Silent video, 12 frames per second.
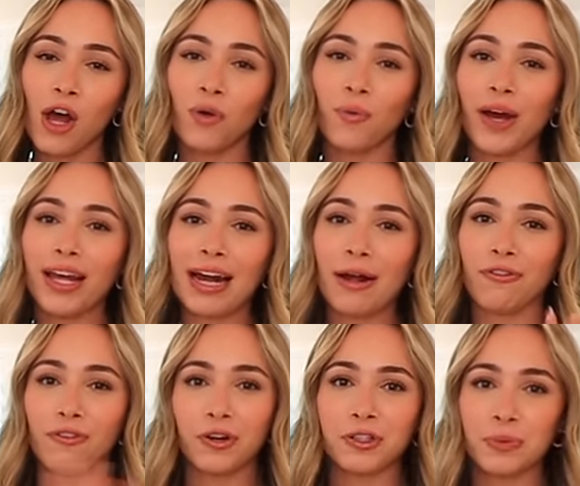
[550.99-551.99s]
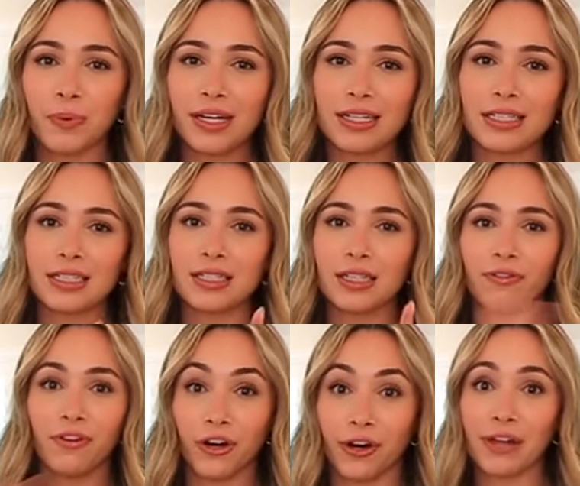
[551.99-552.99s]
When I first was
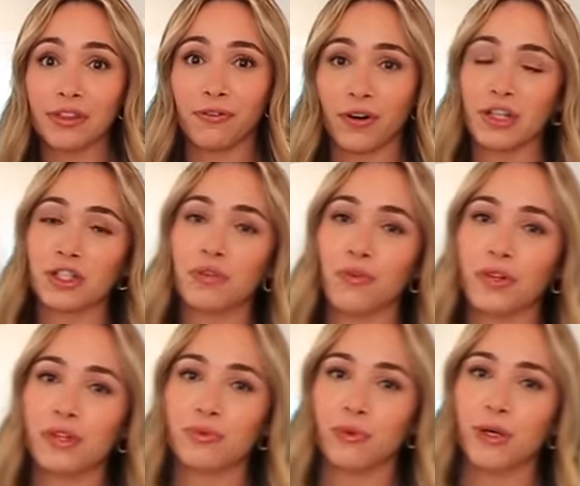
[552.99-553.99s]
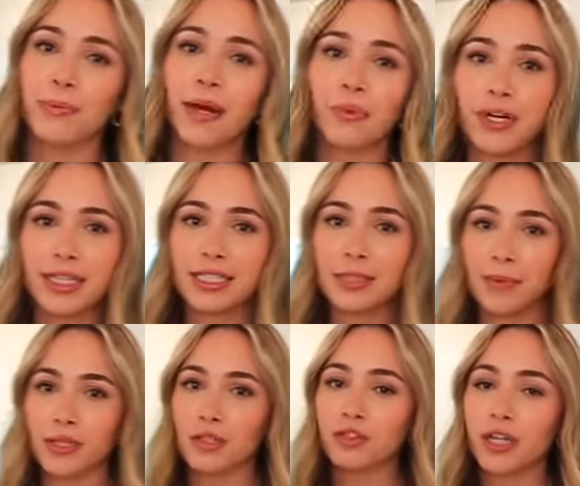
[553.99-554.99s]
figuring out the furniture for this room, I wanted
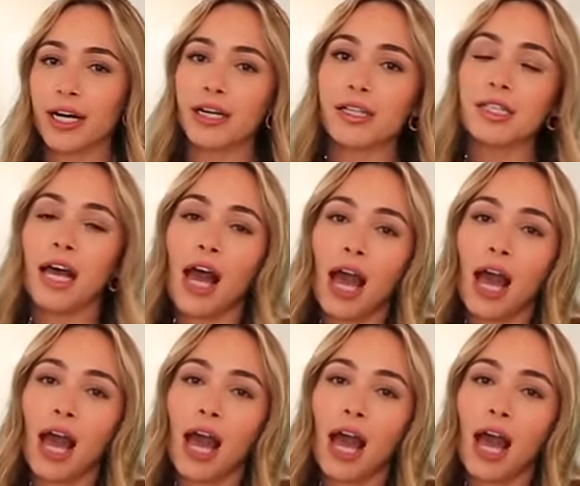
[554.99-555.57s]
spindle chairs